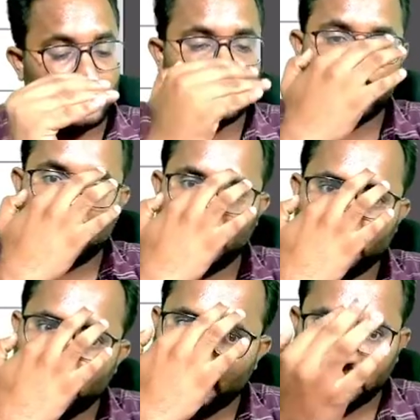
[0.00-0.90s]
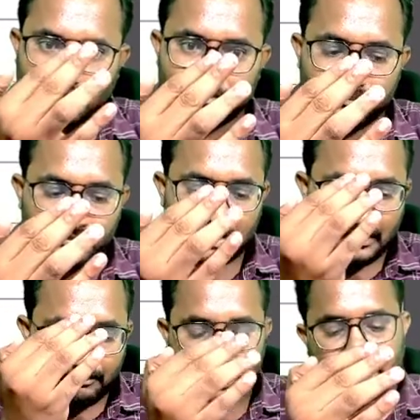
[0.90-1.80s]
you are going to clear.
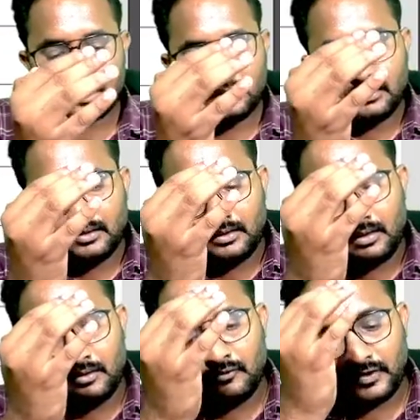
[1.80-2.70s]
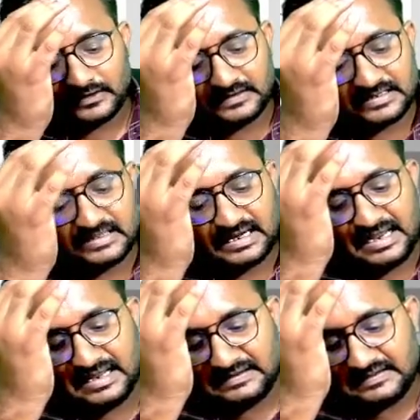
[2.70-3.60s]
But first
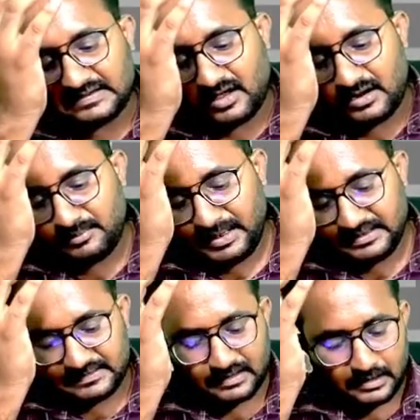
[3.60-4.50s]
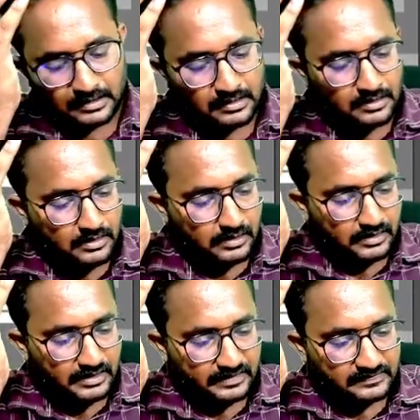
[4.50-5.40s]
3 installments are,
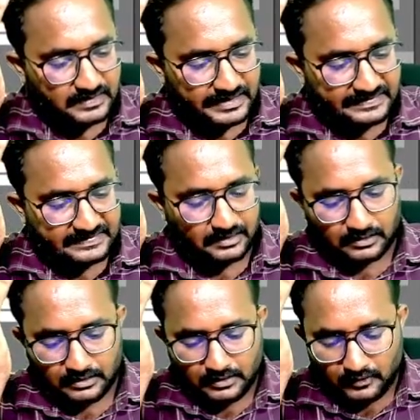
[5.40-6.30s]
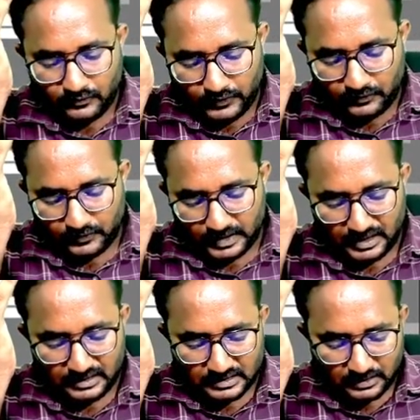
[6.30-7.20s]
yes, that is in
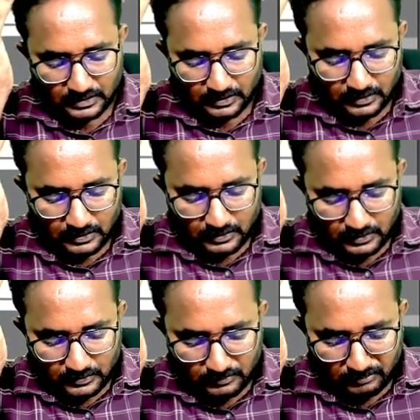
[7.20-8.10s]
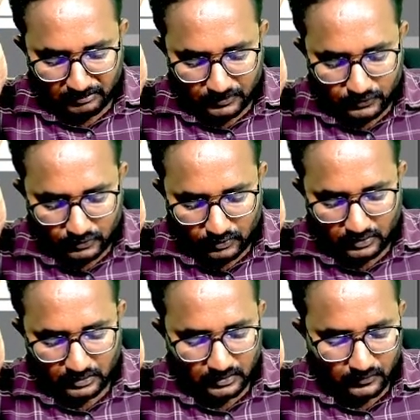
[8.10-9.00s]
15th
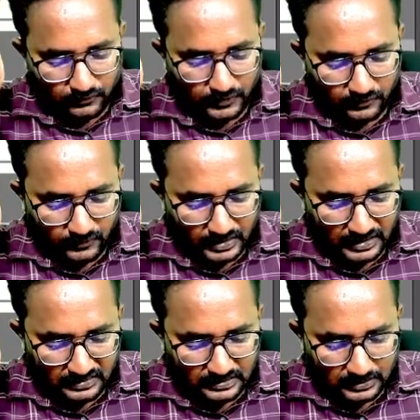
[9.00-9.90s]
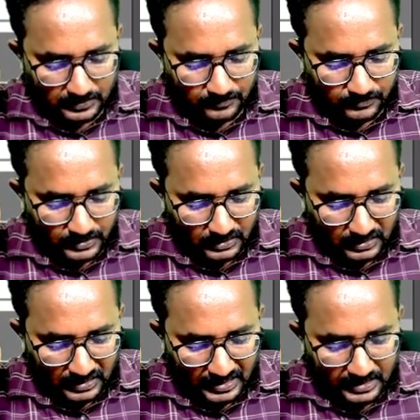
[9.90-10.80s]
June, 15th
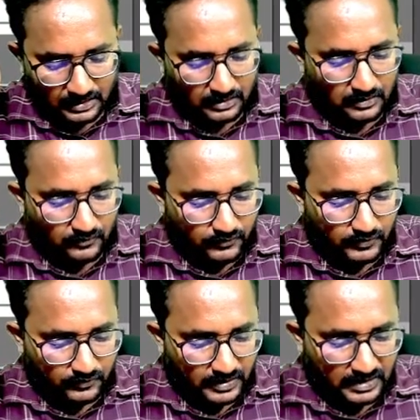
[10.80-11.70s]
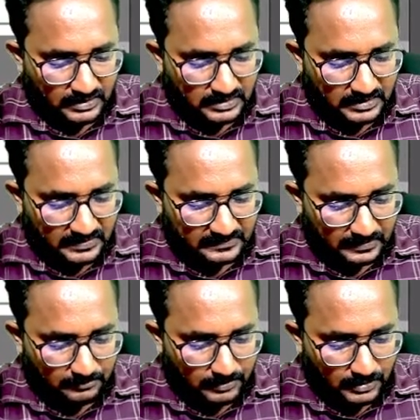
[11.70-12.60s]
9, 15th
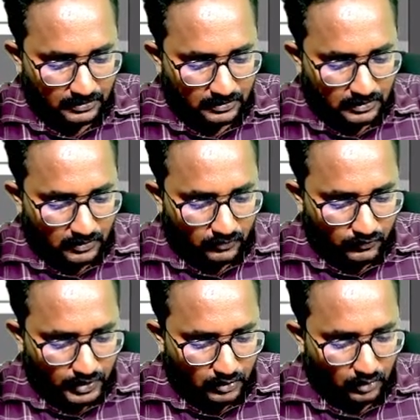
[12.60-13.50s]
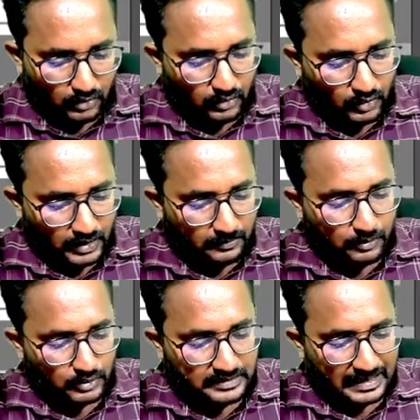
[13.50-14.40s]
December. We don't know
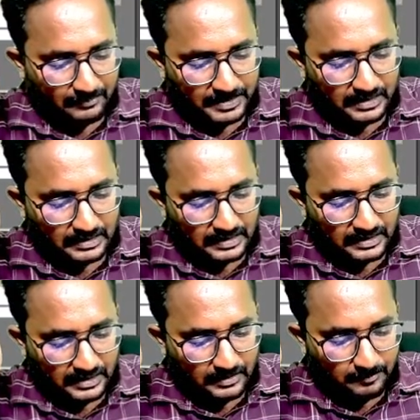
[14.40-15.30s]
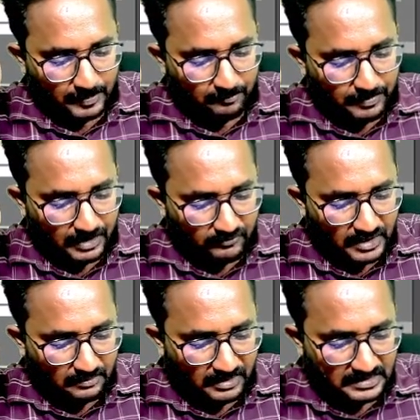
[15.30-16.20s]
about capital gain. In February
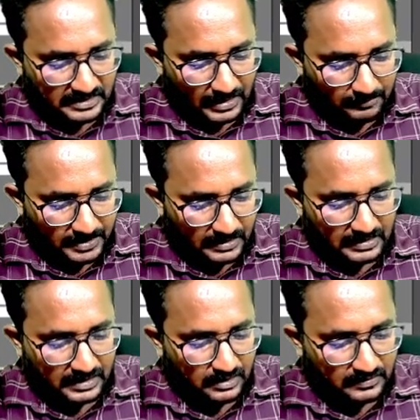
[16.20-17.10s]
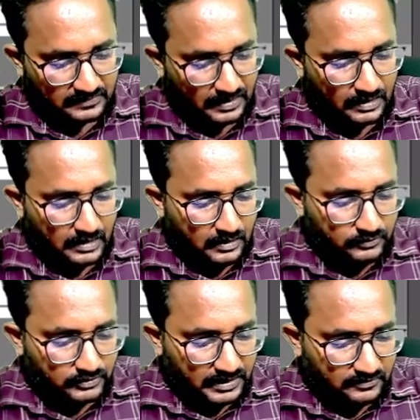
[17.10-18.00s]
month, capital gain is there.
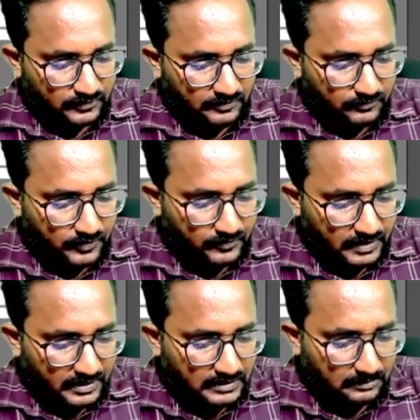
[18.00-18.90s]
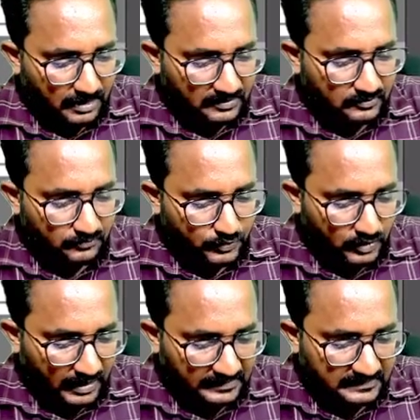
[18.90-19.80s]
So that's why 15th March, if you
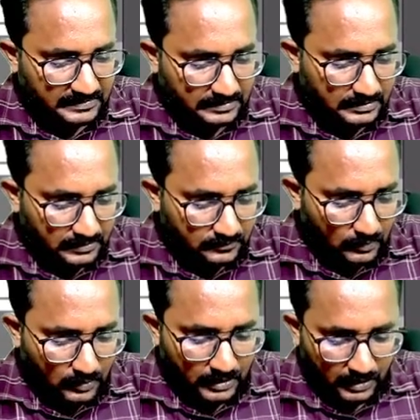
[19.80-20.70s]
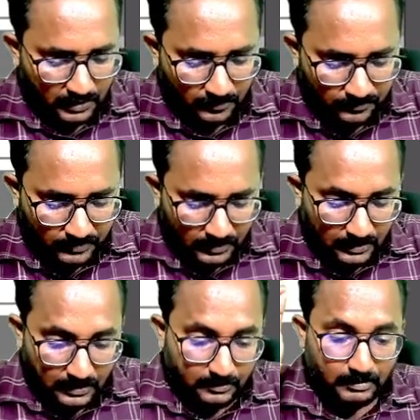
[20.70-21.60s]
consider, that's okay.
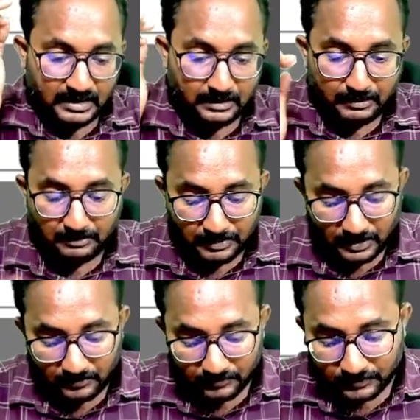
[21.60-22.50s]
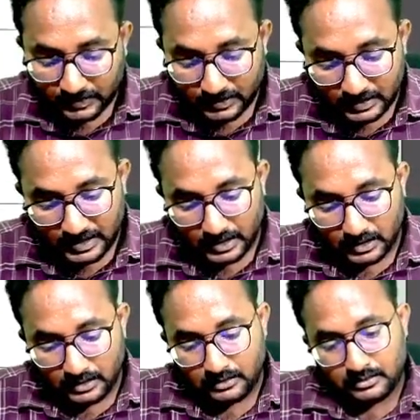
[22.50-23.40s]
But remember,
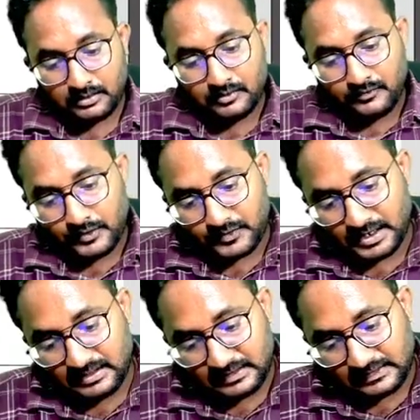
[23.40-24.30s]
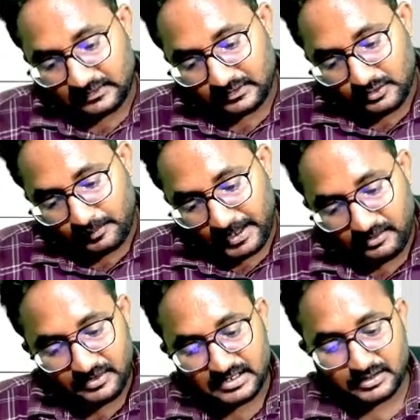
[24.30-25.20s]
here 15th 6th you paid
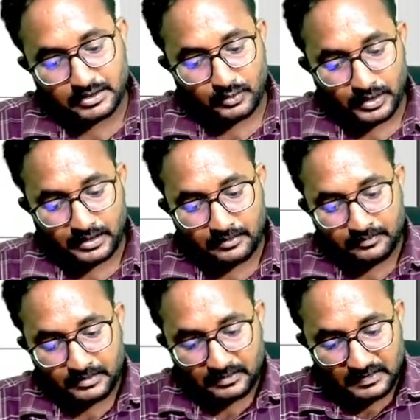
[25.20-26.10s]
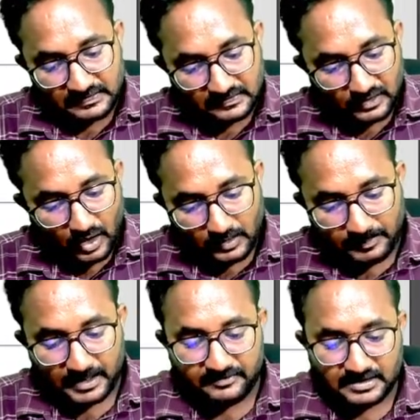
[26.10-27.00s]
within the due date. This is not
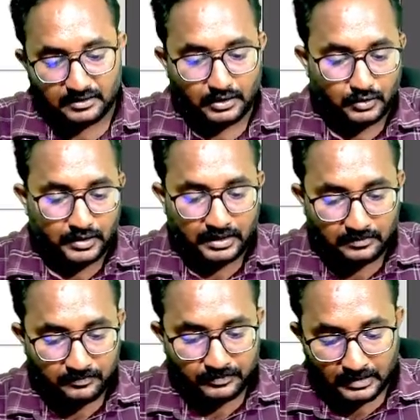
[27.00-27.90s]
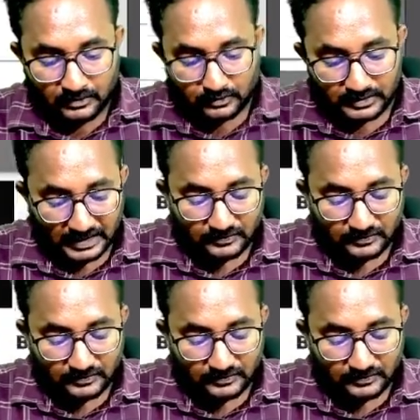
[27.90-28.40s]
paid within the due date. So that's